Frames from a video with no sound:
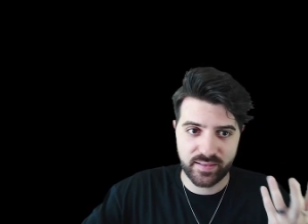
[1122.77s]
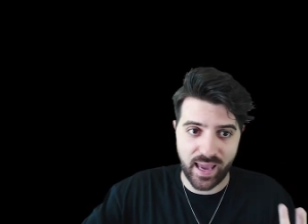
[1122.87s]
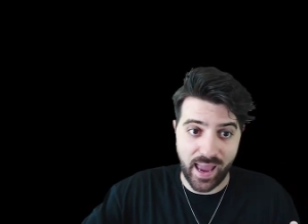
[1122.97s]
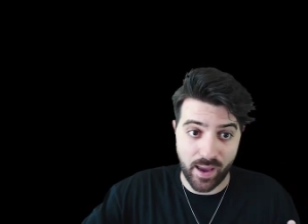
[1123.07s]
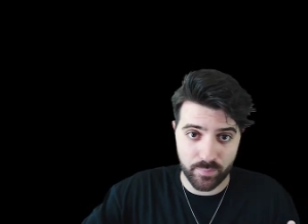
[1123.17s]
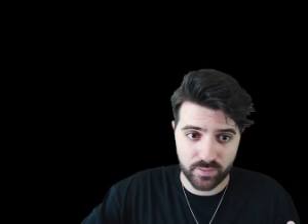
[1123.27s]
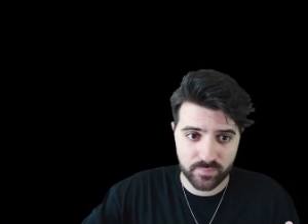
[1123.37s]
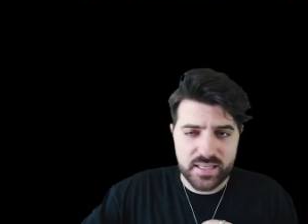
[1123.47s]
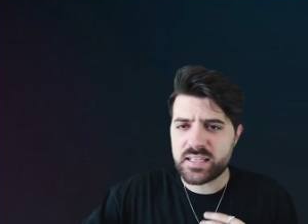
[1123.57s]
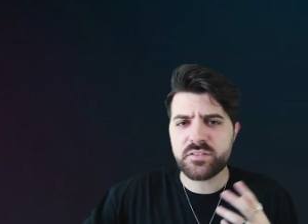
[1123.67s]
tab.
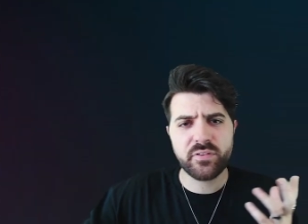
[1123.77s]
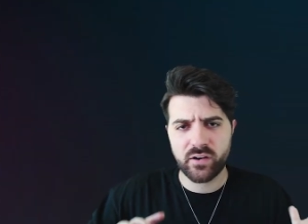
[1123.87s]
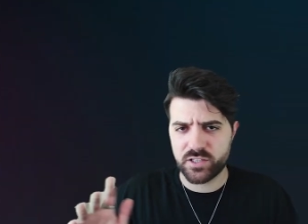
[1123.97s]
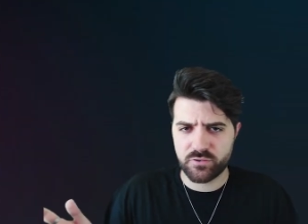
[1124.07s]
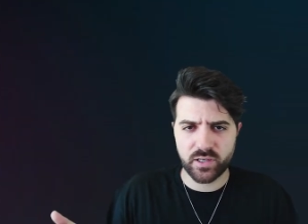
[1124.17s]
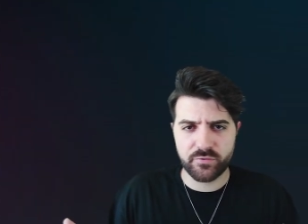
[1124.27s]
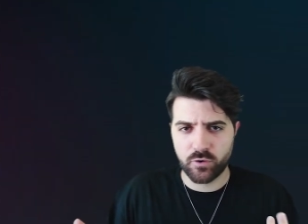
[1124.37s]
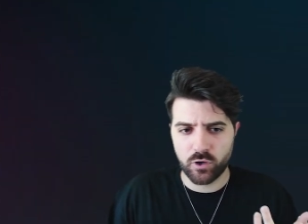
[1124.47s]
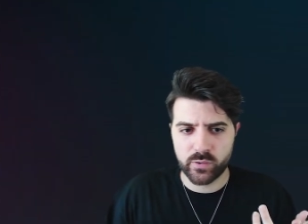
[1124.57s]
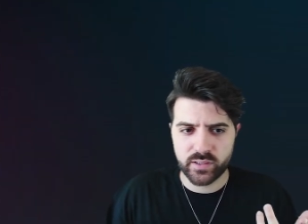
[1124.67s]
This is very
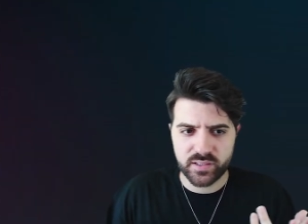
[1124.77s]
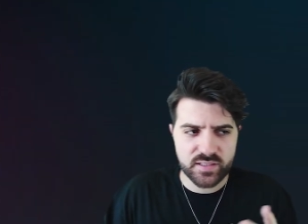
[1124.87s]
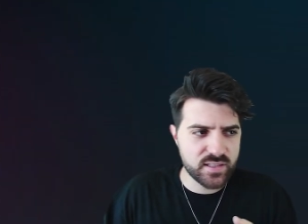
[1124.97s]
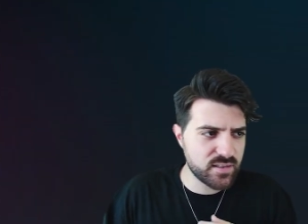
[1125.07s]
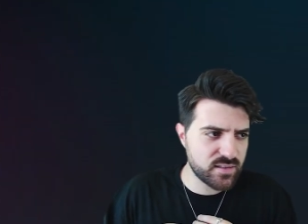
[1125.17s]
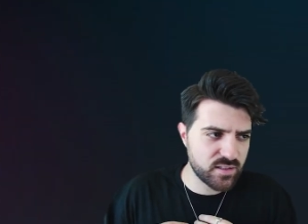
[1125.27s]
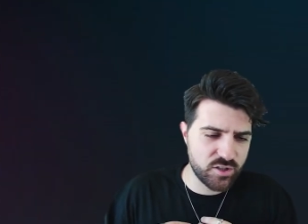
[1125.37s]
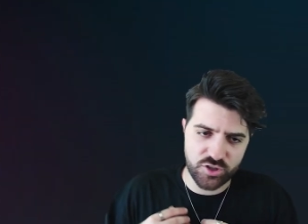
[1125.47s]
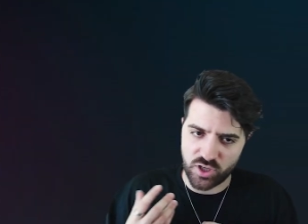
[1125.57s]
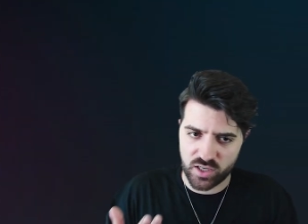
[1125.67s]
straightforward. This is
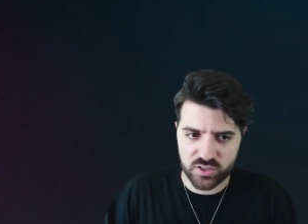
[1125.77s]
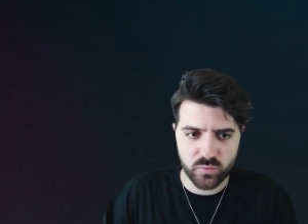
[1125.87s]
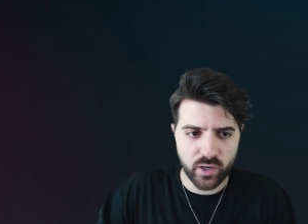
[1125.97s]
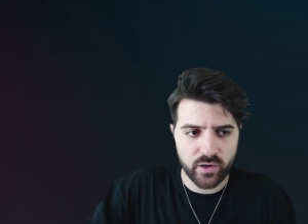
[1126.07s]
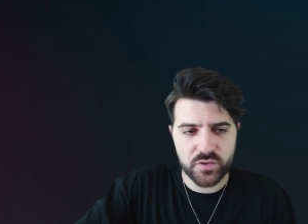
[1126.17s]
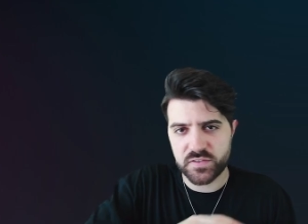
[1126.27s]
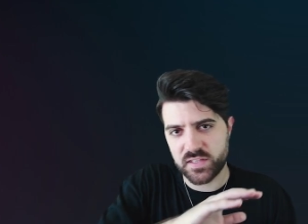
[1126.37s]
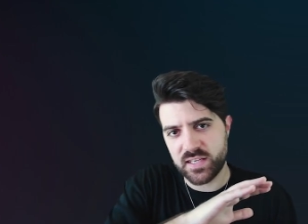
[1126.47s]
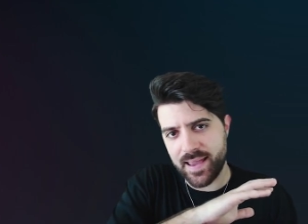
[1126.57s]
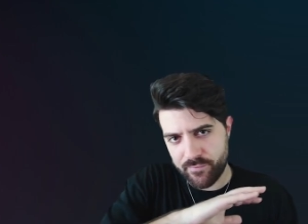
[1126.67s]
just where you
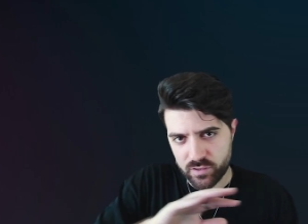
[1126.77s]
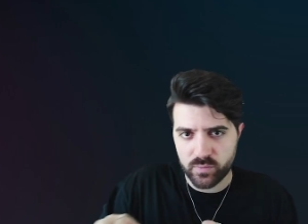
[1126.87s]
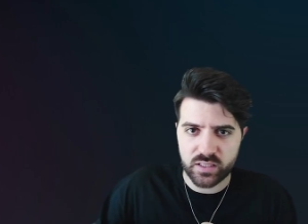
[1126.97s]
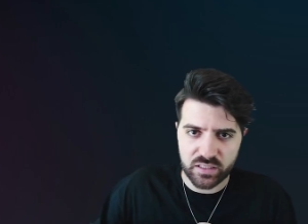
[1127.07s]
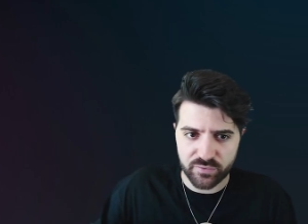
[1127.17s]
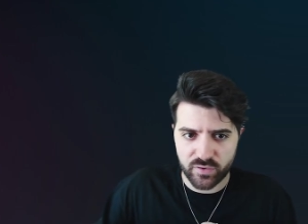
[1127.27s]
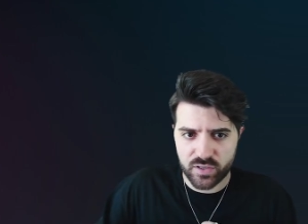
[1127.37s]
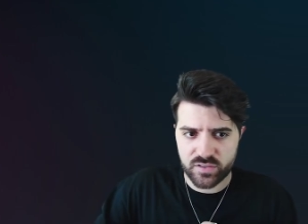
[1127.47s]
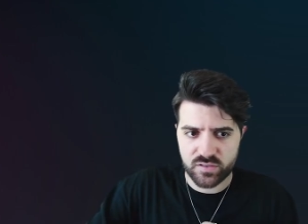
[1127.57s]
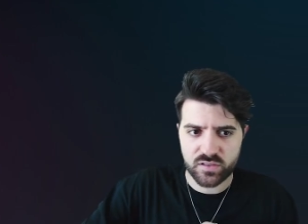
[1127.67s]
see everyone in the
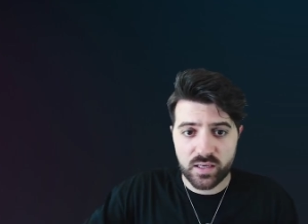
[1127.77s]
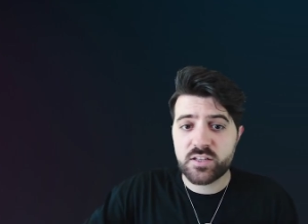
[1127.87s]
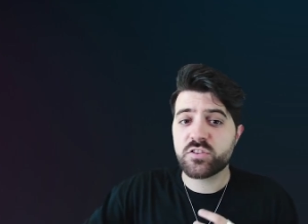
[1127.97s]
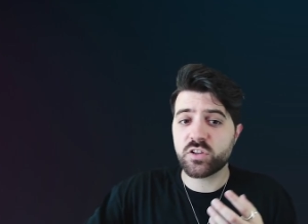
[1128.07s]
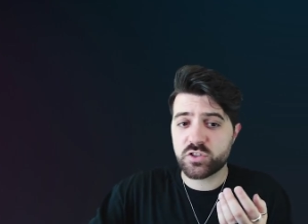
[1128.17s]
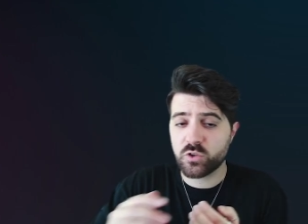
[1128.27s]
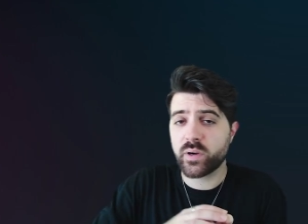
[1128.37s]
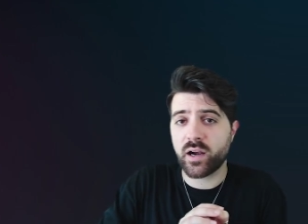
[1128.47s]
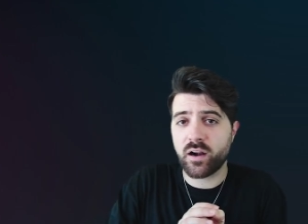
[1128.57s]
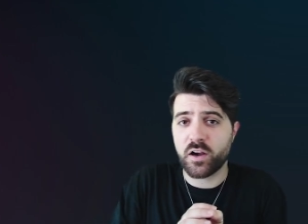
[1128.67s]
verse, and it's also
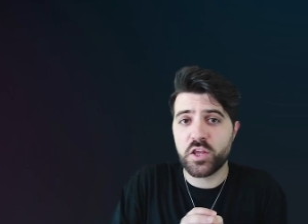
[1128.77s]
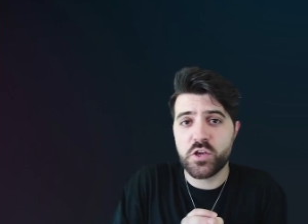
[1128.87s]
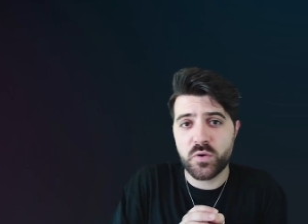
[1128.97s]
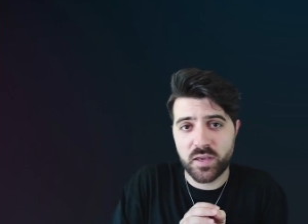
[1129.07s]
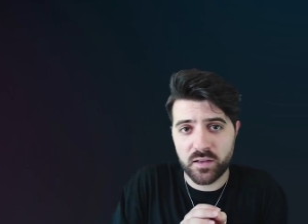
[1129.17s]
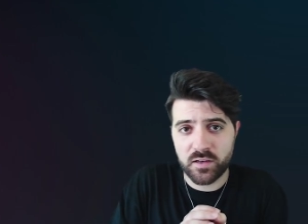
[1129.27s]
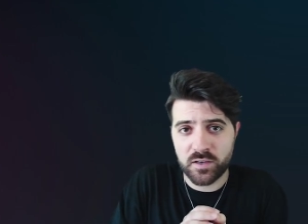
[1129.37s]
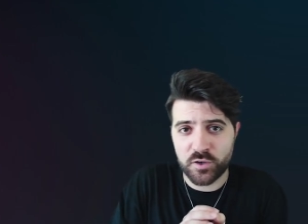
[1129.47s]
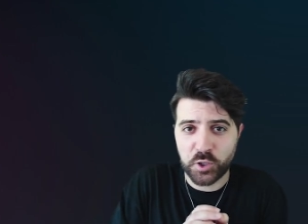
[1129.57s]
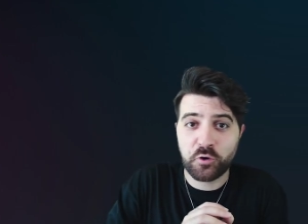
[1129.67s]
where you
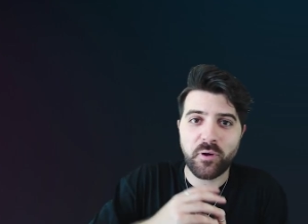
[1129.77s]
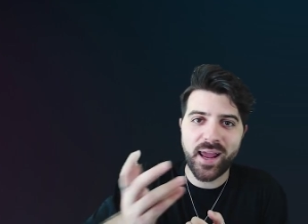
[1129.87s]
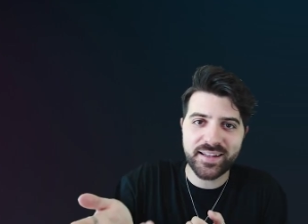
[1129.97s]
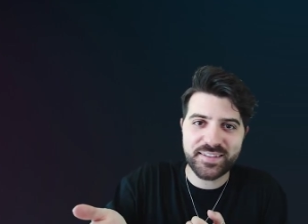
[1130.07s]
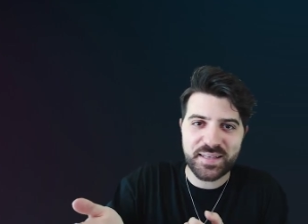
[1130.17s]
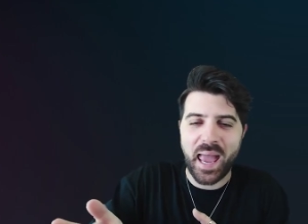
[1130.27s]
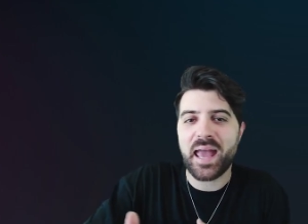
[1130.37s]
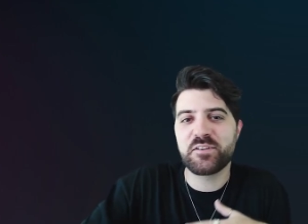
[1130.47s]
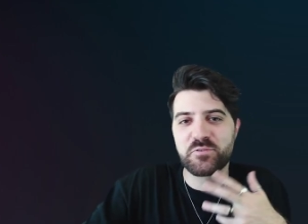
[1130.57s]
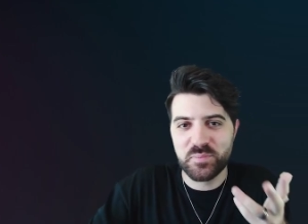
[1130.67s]
can grant
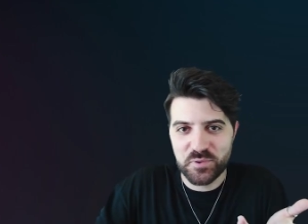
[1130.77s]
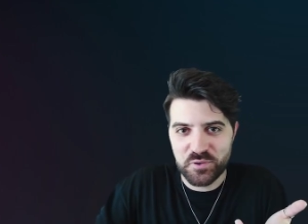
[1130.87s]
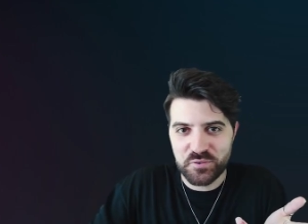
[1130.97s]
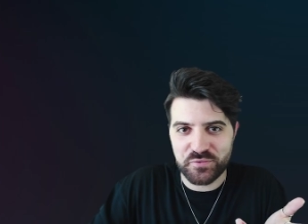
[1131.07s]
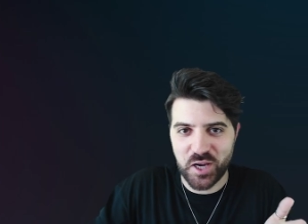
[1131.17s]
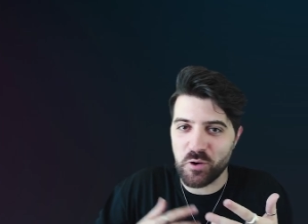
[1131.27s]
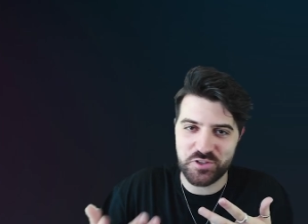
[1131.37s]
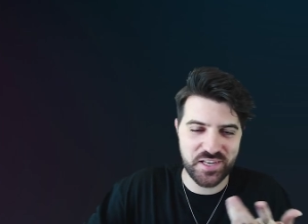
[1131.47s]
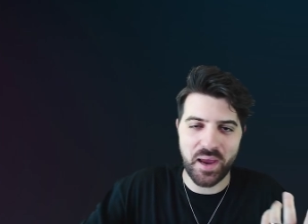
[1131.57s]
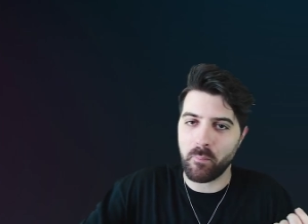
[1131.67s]
and remove
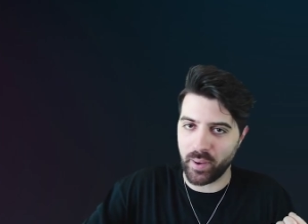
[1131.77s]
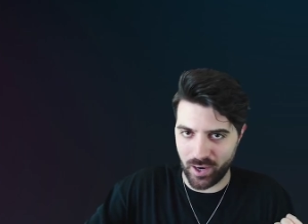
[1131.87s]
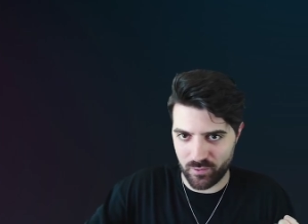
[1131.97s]
co-GM power.